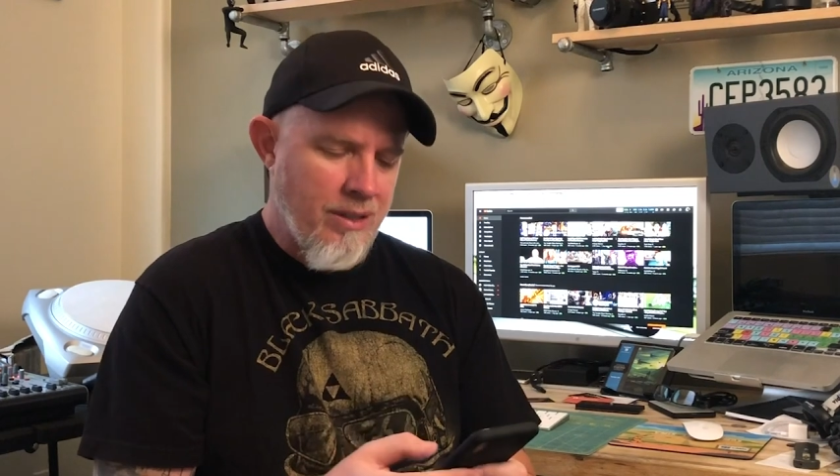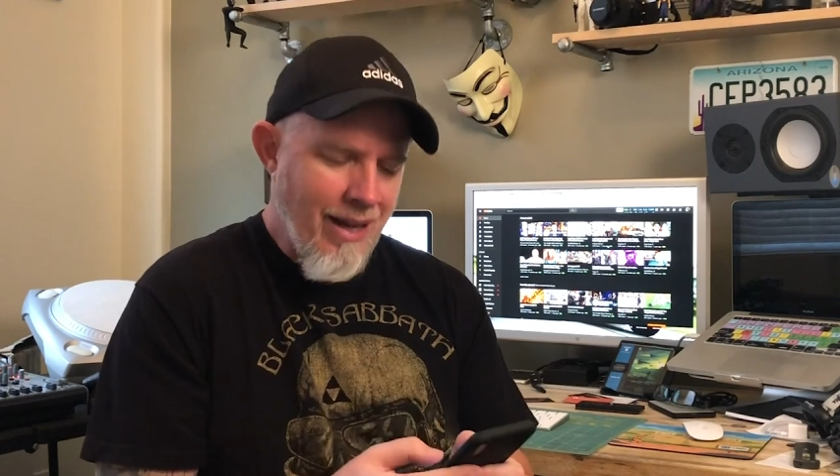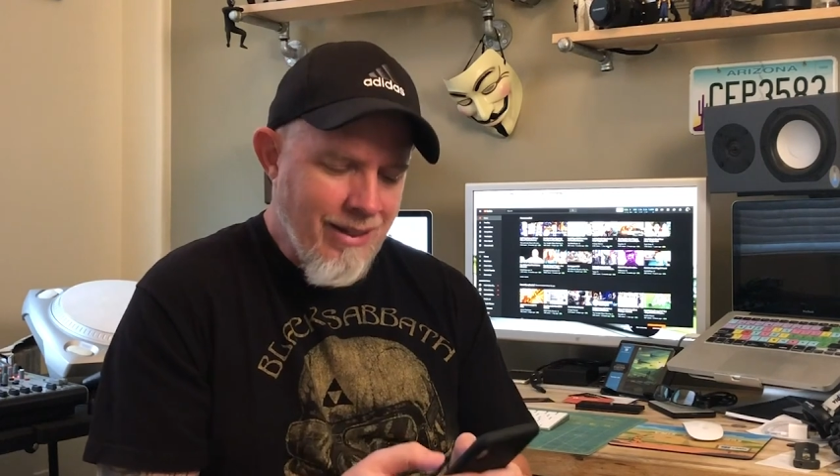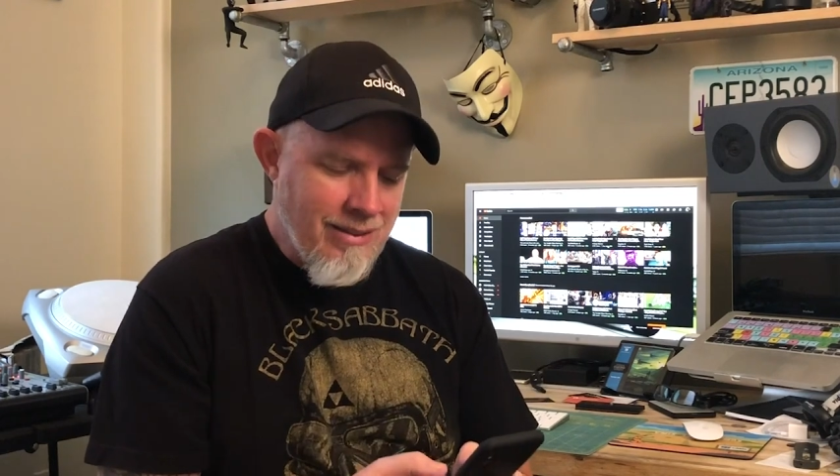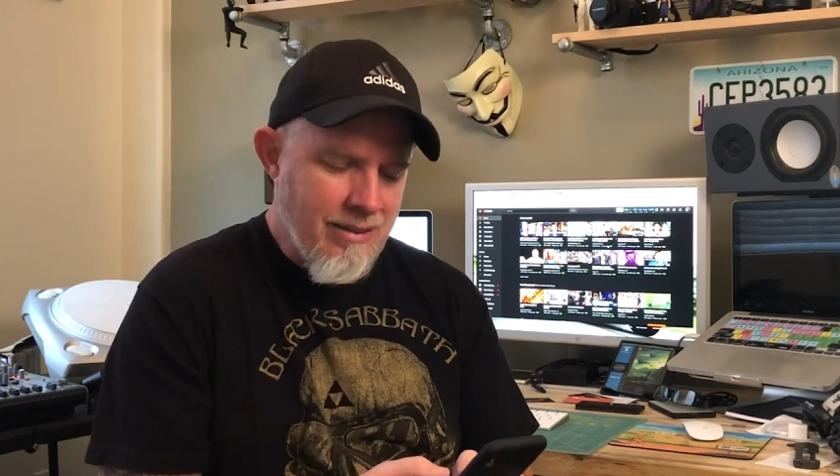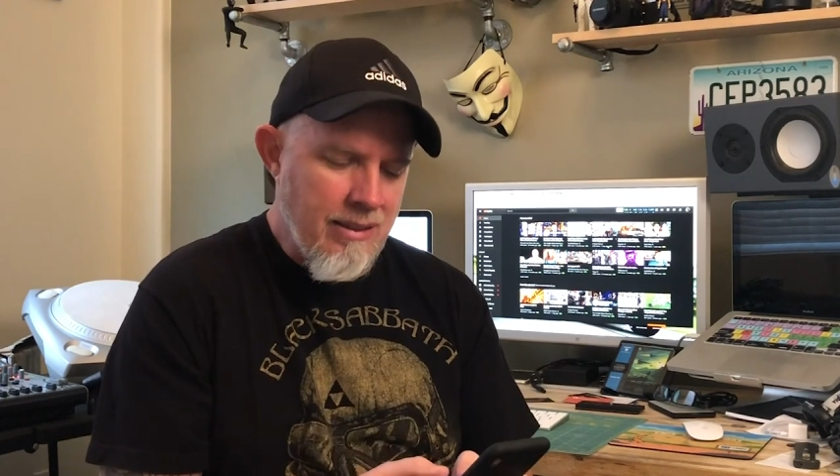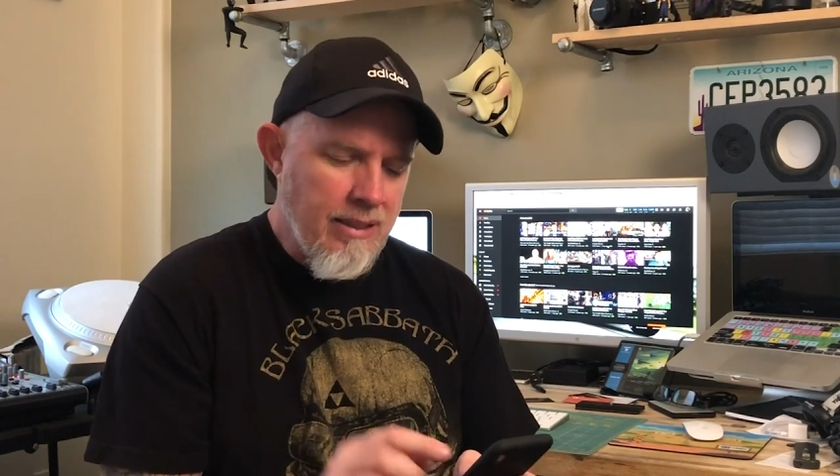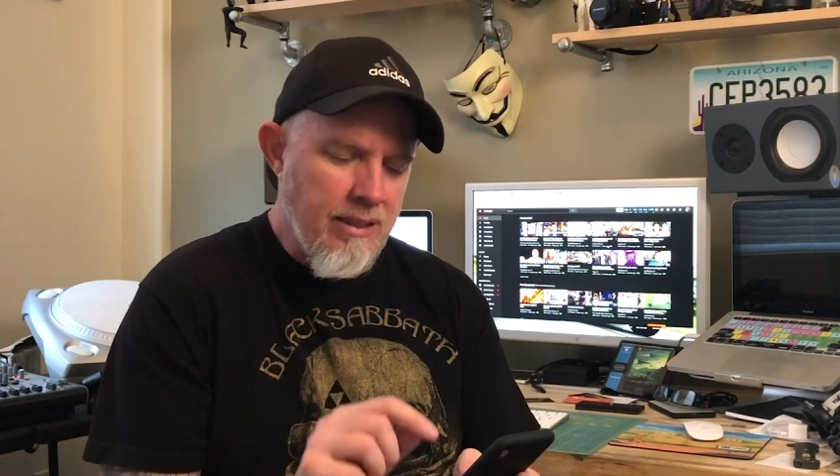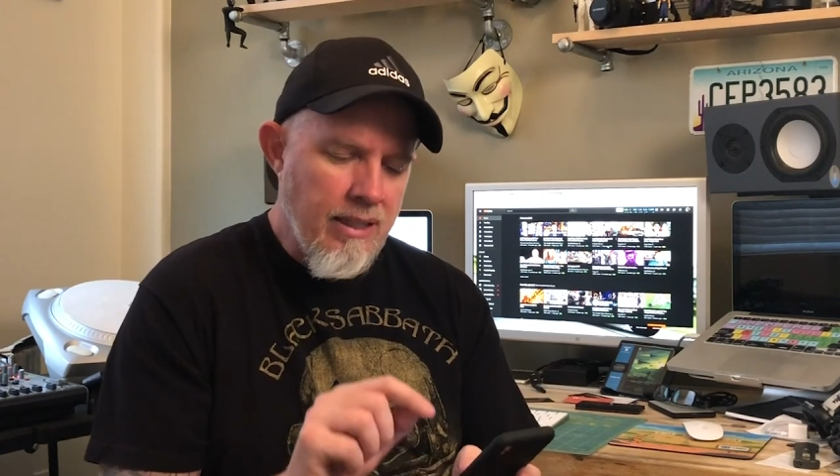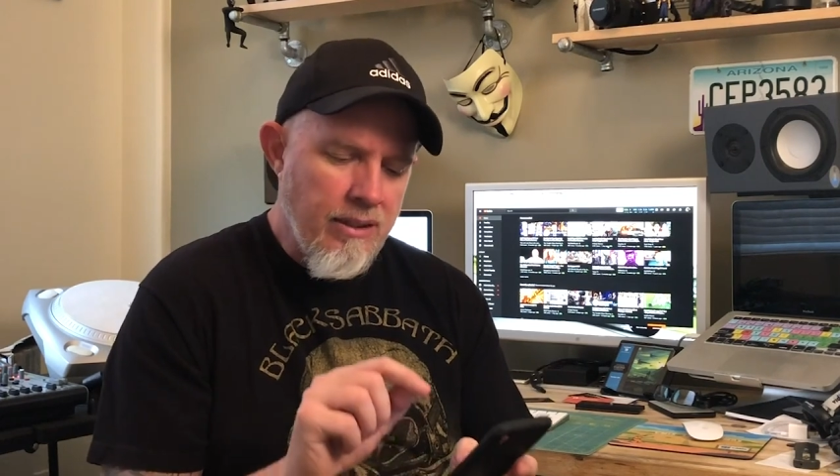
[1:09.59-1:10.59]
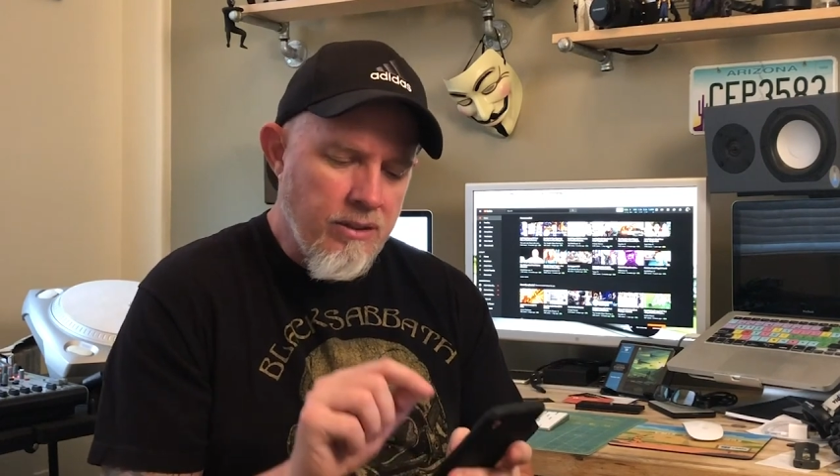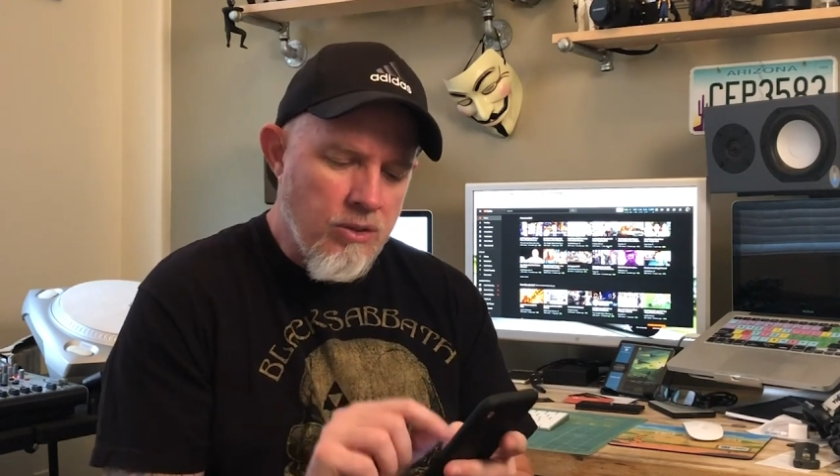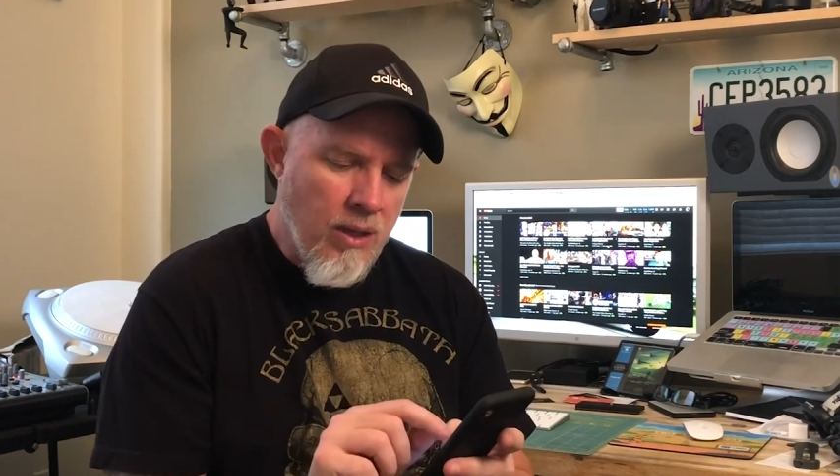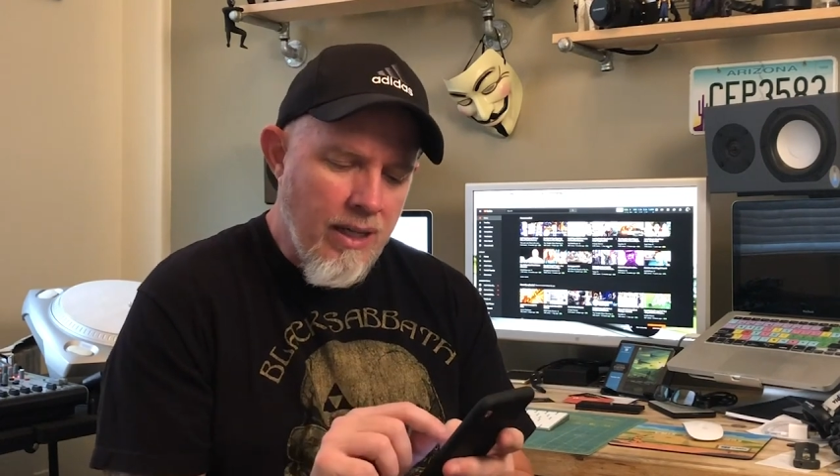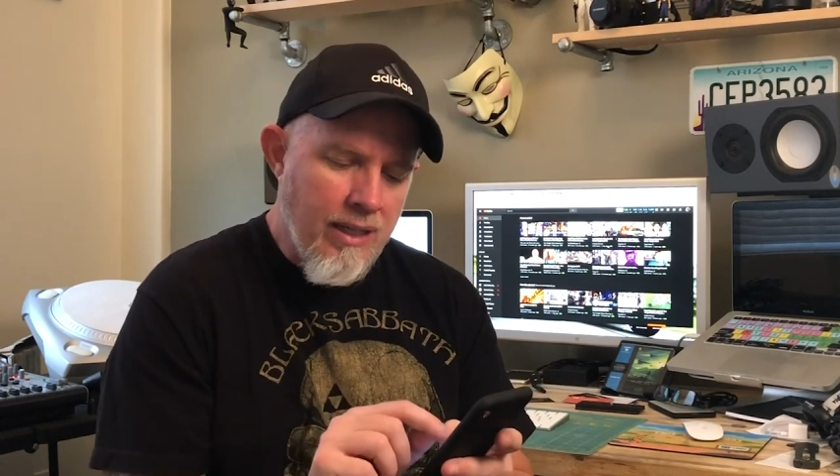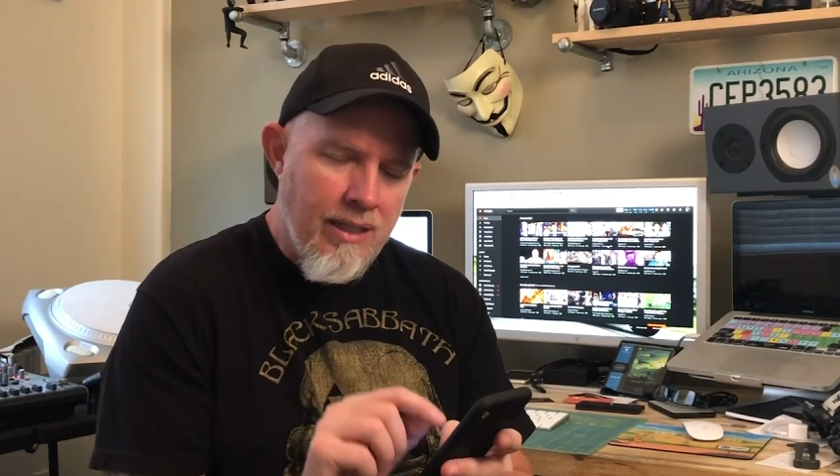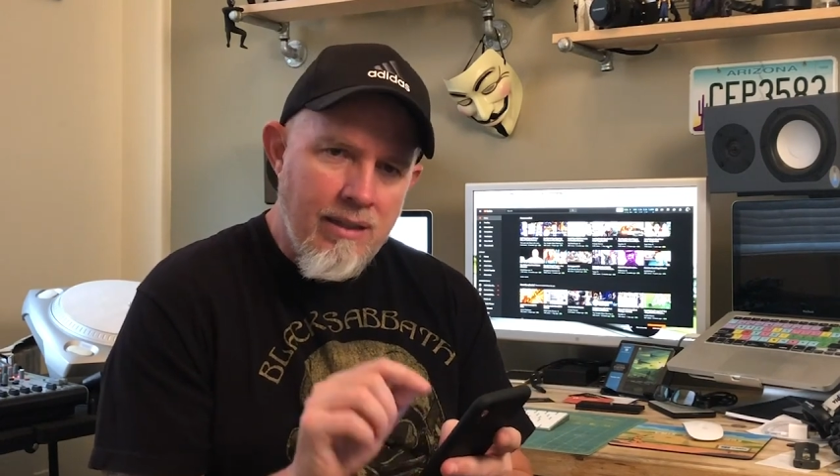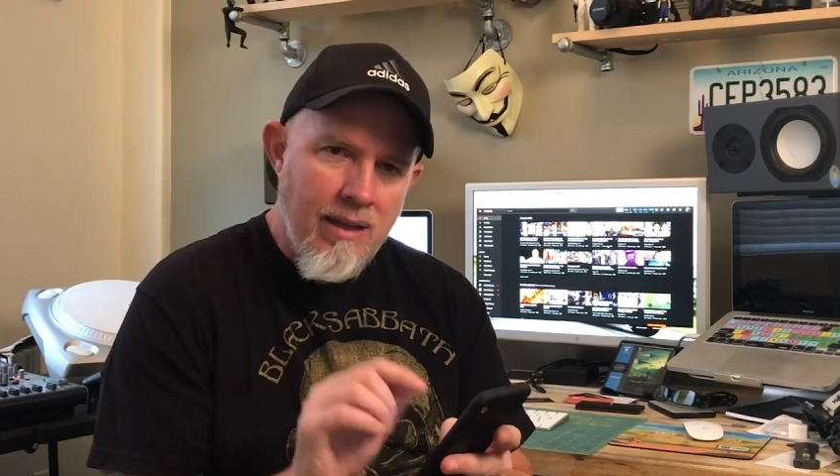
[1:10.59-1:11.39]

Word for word: texting and you're trying to get